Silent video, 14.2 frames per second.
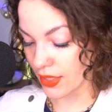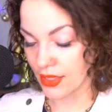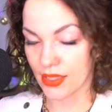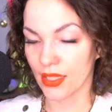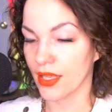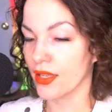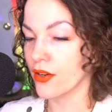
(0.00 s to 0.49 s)
It
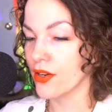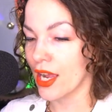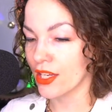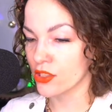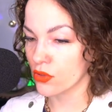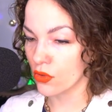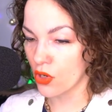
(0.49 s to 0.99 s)
is an
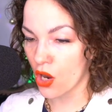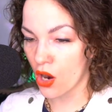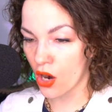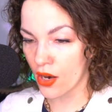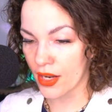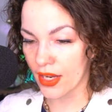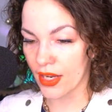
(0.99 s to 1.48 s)
international
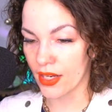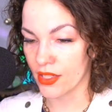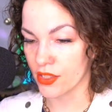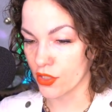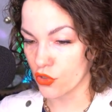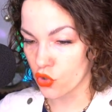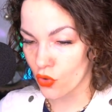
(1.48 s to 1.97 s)
card. It
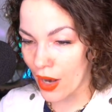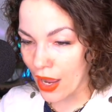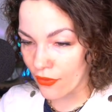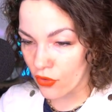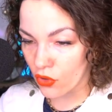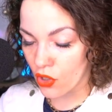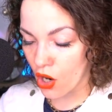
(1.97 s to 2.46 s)
is a
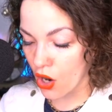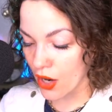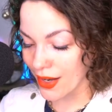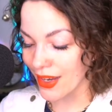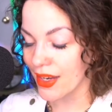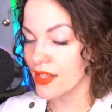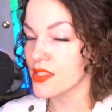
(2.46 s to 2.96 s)
travel
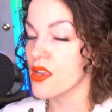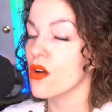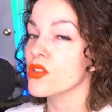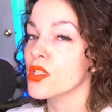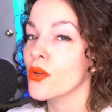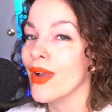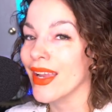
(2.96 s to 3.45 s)
card. It is
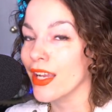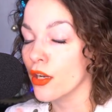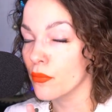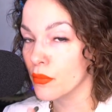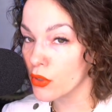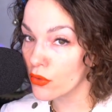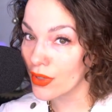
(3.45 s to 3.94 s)
also a
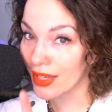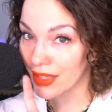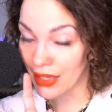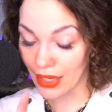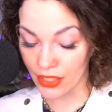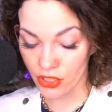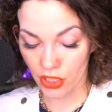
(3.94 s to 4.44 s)

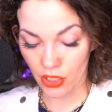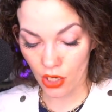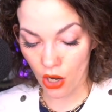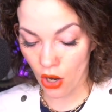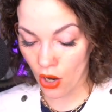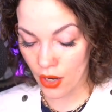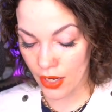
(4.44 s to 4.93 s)
communication
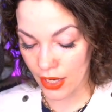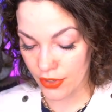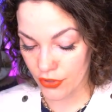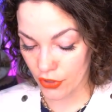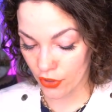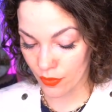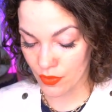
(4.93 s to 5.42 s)
card
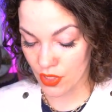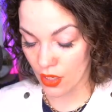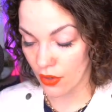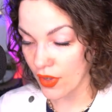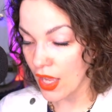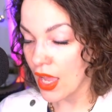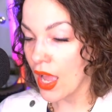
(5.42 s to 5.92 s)
in terms
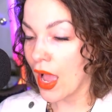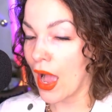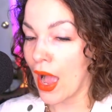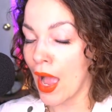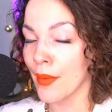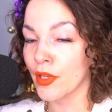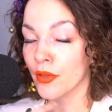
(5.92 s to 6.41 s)
of
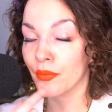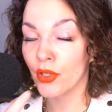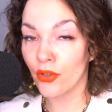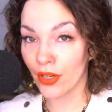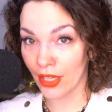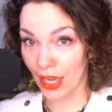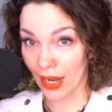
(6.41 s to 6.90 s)
I'm
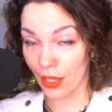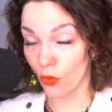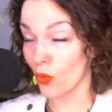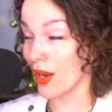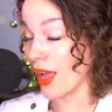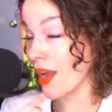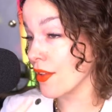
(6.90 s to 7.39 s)
communicating
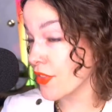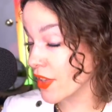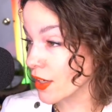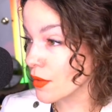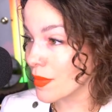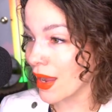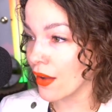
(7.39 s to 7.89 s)
what I
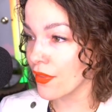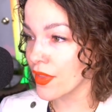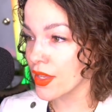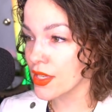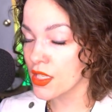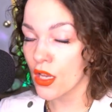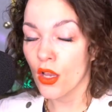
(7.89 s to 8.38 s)
think about
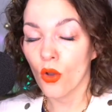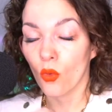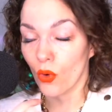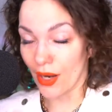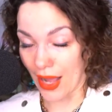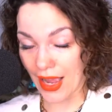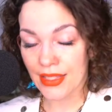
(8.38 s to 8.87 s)
this,
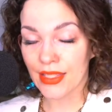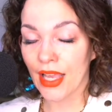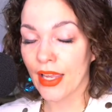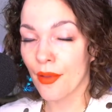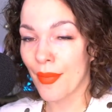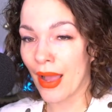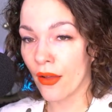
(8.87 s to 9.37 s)
what I
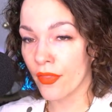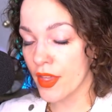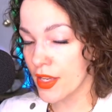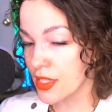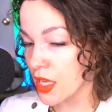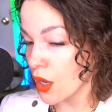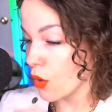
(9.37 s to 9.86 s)
say about
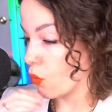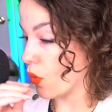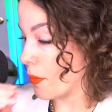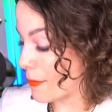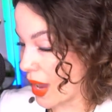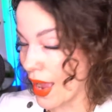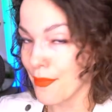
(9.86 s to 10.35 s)
this,
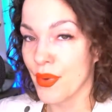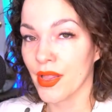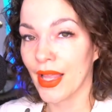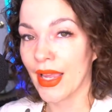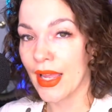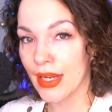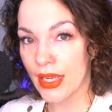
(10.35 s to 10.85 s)
what my
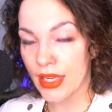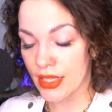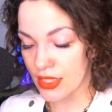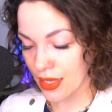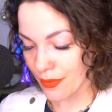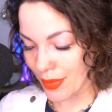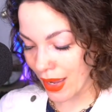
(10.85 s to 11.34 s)
plan
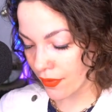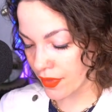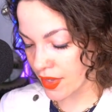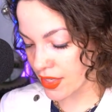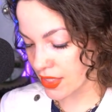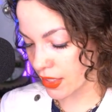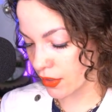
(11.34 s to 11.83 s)
is about
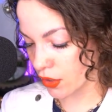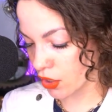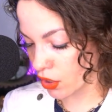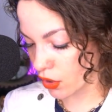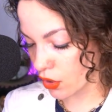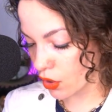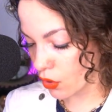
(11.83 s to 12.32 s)
this. And
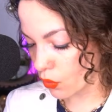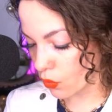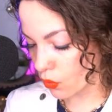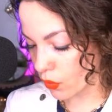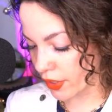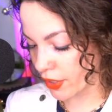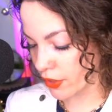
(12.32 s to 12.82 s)
look,
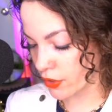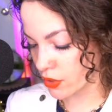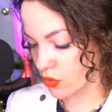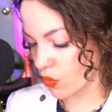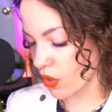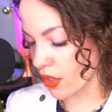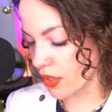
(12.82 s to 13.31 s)

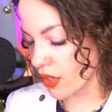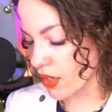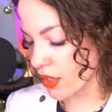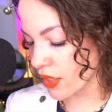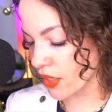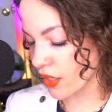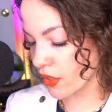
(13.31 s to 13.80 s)
here's one,
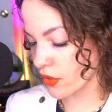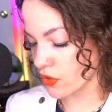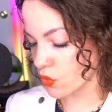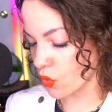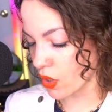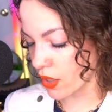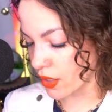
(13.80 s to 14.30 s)

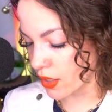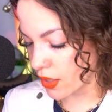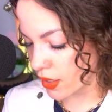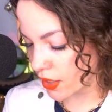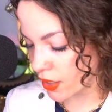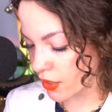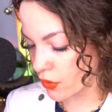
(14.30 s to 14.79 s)
here's one,
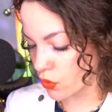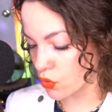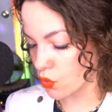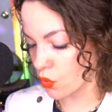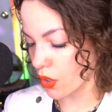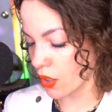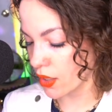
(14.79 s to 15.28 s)

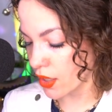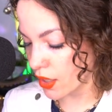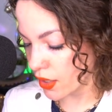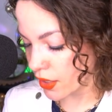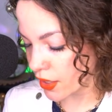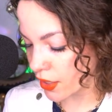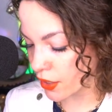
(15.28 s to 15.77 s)
here's one,
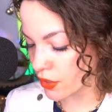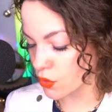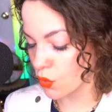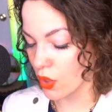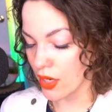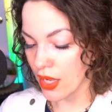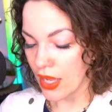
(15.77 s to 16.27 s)
here's
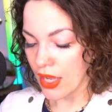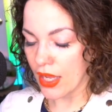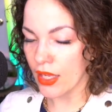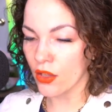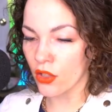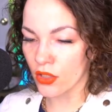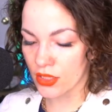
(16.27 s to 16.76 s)
one.
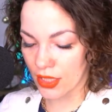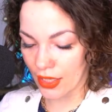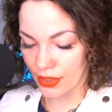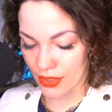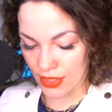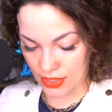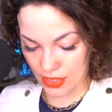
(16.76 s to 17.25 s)
It looks
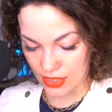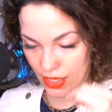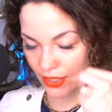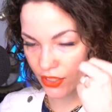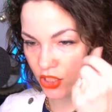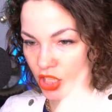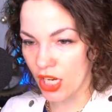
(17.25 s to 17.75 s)
like this is
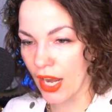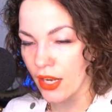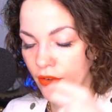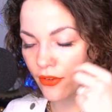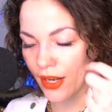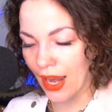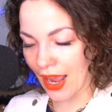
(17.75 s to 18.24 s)
a
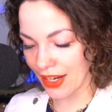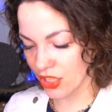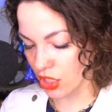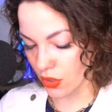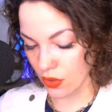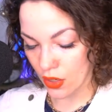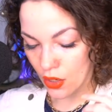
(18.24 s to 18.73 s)
chain
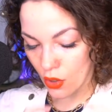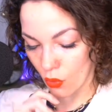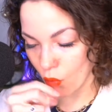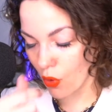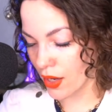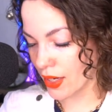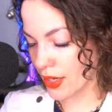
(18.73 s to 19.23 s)
reaction,
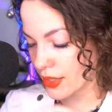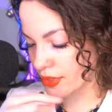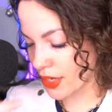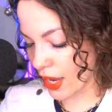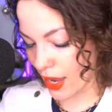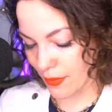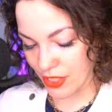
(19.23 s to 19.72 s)
one at a
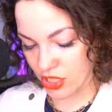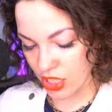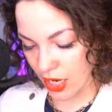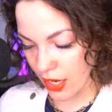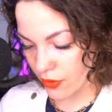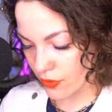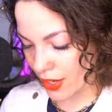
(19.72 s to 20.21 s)
time, a
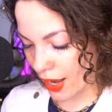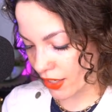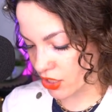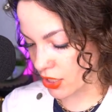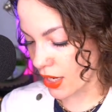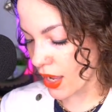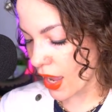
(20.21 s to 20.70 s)
chain
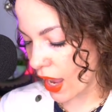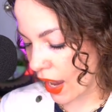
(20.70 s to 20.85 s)
reaction.